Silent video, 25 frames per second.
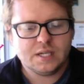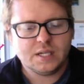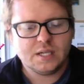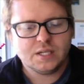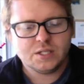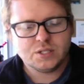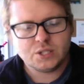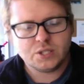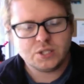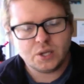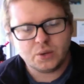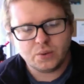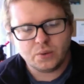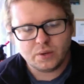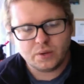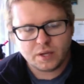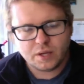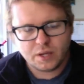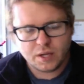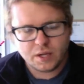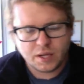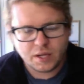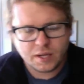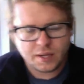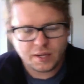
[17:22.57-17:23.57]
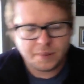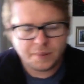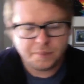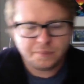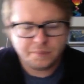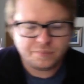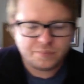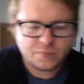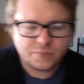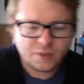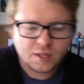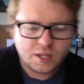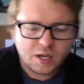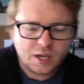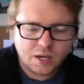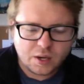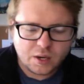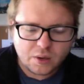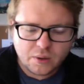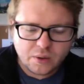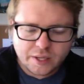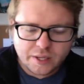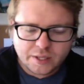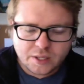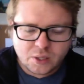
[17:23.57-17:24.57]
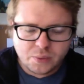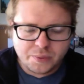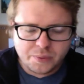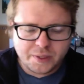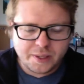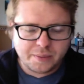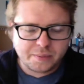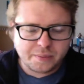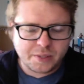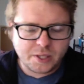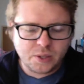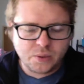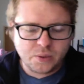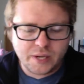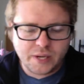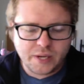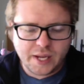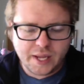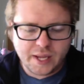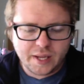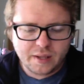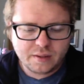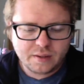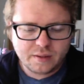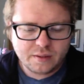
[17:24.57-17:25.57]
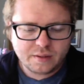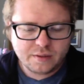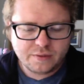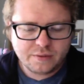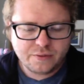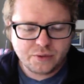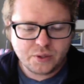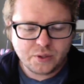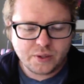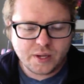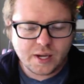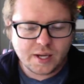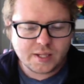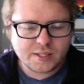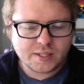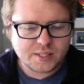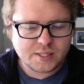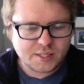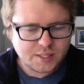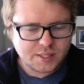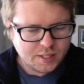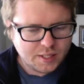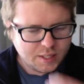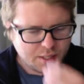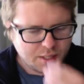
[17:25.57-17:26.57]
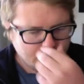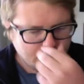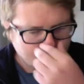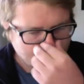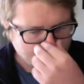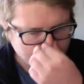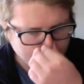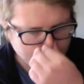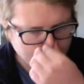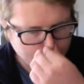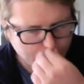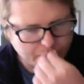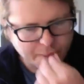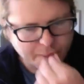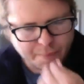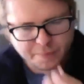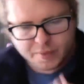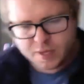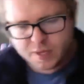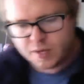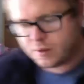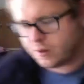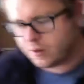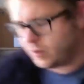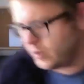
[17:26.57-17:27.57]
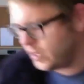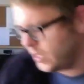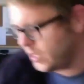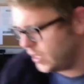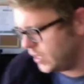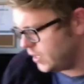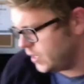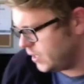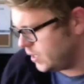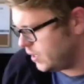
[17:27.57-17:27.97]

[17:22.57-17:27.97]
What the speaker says: So I'll go ahead and open up Q&A for you guys. I'll go ahead